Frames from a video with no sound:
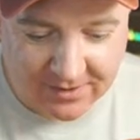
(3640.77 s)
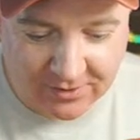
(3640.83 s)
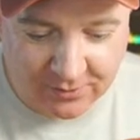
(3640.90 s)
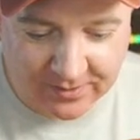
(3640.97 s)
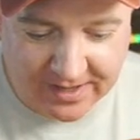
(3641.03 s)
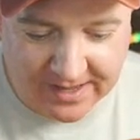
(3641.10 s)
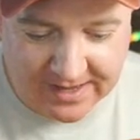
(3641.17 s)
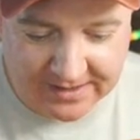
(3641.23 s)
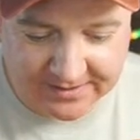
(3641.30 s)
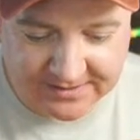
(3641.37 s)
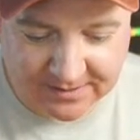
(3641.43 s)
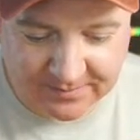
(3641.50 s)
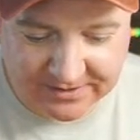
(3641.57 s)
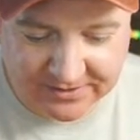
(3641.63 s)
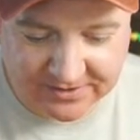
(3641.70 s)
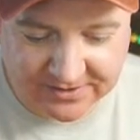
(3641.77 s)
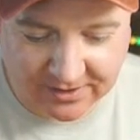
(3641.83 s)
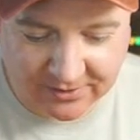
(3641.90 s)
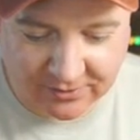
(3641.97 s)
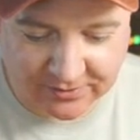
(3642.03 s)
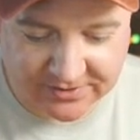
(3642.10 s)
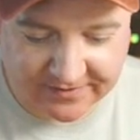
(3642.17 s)
OK. So let me
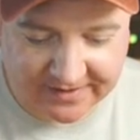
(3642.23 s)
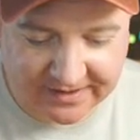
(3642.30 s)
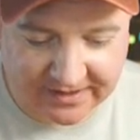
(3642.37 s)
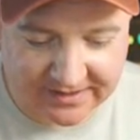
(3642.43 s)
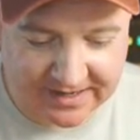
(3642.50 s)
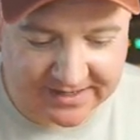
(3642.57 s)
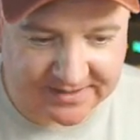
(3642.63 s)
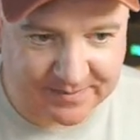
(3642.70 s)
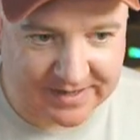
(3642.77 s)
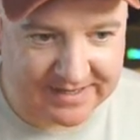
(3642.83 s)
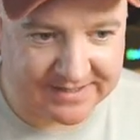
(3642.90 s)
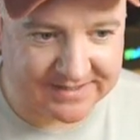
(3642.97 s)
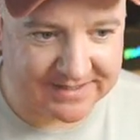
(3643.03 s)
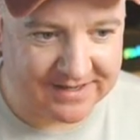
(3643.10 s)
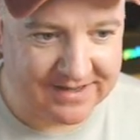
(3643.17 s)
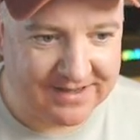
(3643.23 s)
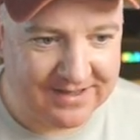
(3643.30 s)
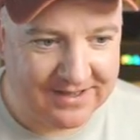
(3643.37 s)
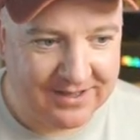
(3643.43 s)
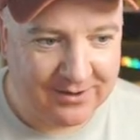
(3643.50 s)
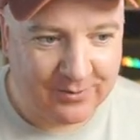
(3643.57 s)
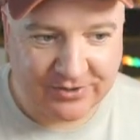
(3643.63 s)
just go to the next piece,
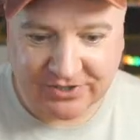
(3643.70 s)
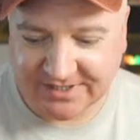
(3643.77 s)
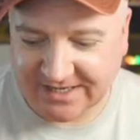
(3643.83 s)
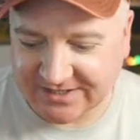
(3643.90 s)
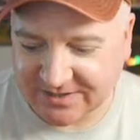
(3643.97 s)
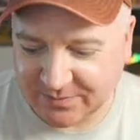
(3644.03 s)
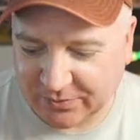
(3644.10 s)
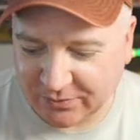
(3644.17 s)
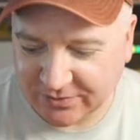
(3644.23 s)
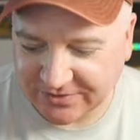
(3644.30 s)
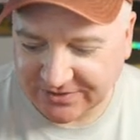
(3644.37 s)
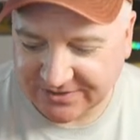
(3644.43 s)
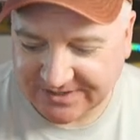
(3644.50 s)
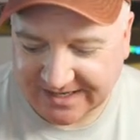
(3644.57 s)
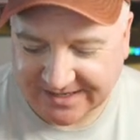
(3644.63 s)
which is our supporters.